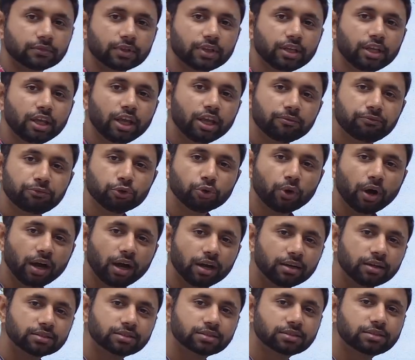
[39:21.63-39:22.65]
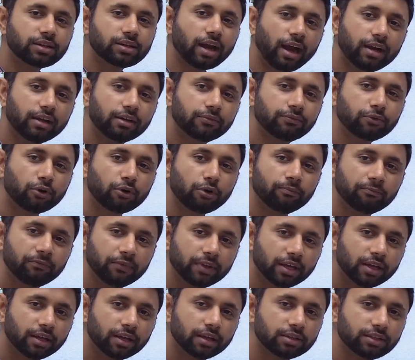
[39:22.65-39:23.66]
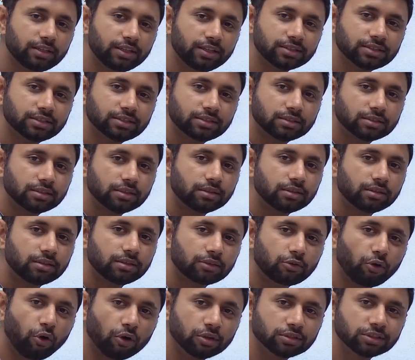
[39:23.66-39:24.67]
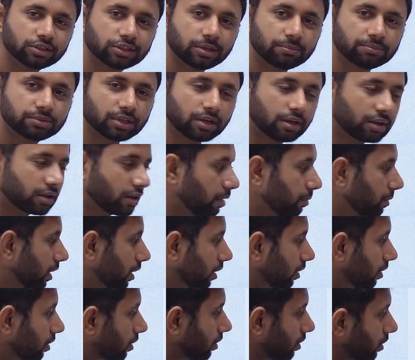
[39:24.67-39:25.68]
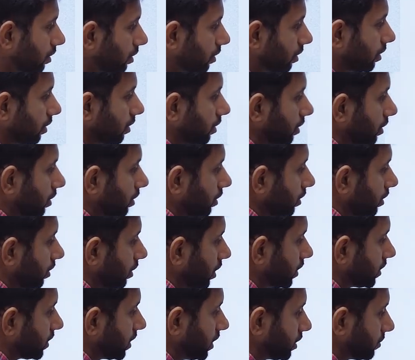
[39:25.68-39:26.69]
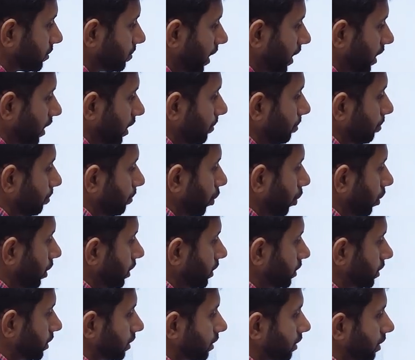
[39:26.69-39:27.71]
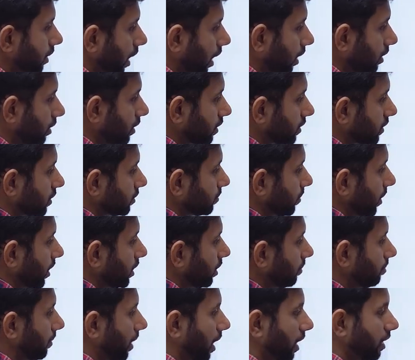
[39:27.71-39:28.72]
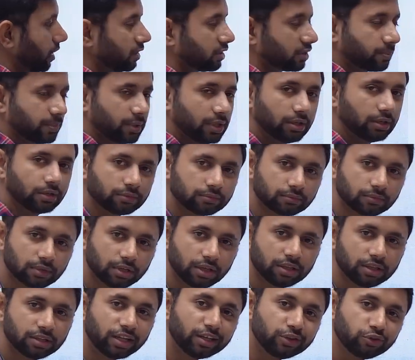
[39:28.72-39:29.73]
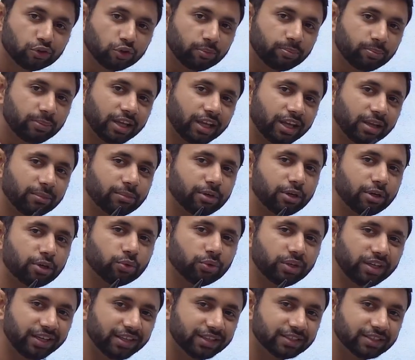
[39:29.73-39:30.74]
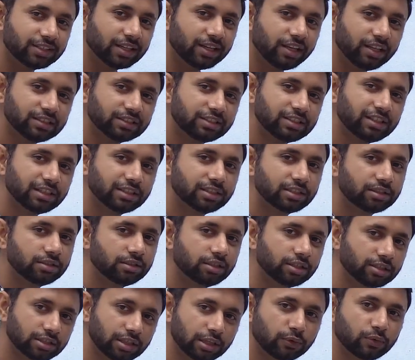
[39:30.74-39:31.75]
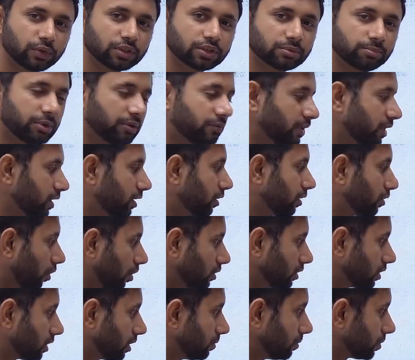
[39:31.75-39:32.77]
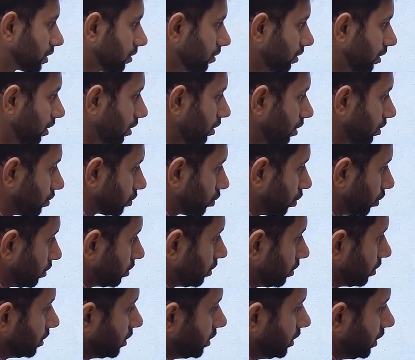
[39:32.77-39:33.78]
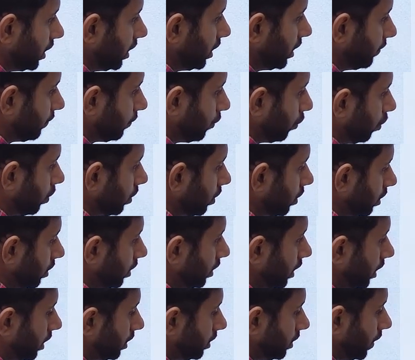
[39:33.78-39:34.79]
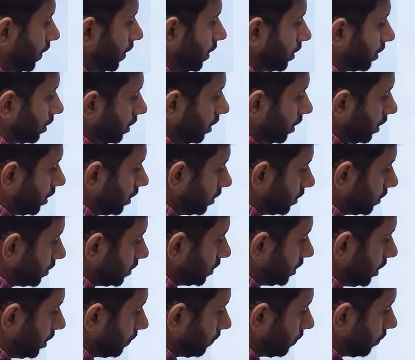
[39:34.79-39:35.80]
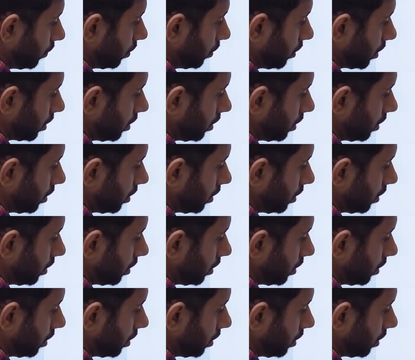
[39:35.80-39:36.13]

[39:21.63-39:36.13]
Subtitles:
If you understand from where these concepts are coming, this is by employees and this is by the management, then you'll be able to easily distinguish between the concepts. So C4, D3, C4